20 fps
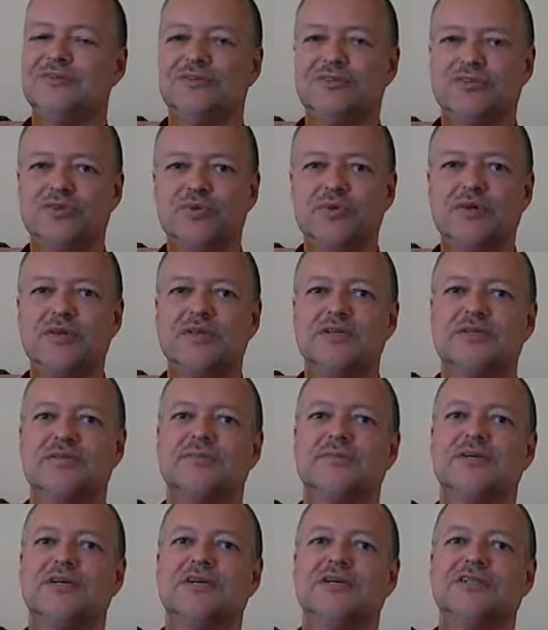do it
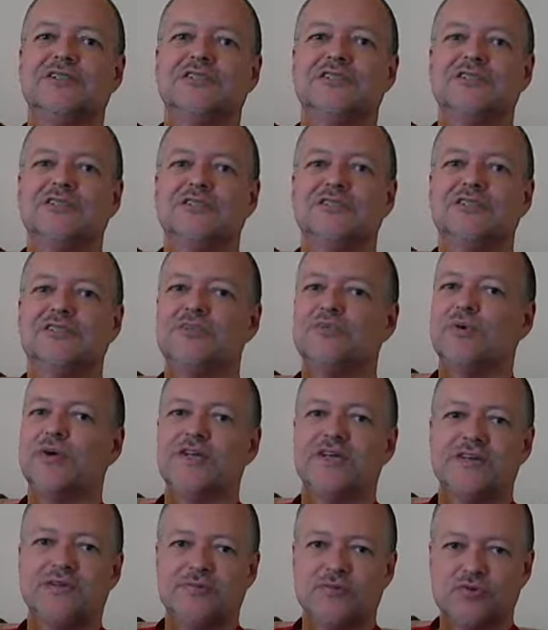because you just want
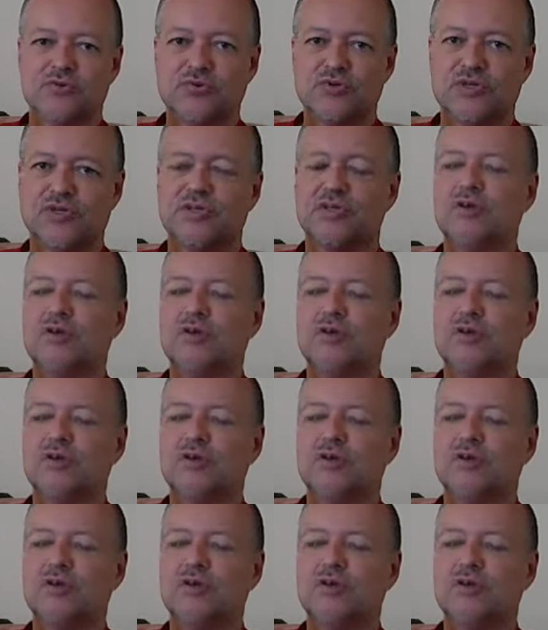to give them a treat.